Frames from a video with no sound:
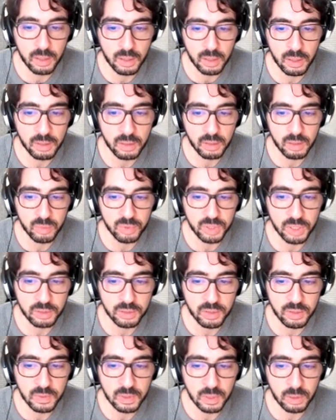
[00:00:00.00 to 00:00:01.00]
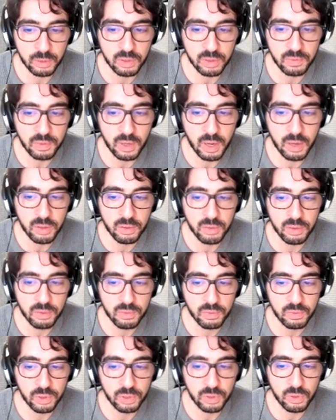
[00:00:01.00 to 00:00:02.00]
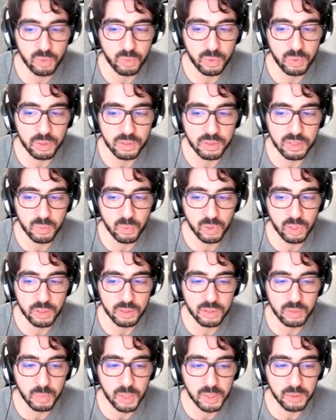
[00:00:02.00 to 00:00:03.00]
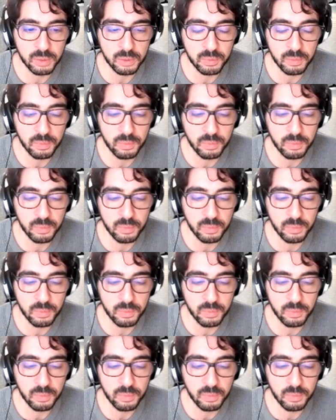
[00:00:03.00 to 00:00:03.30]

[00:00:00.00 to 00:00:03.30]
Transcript: and objectives are defined for an urban simulation model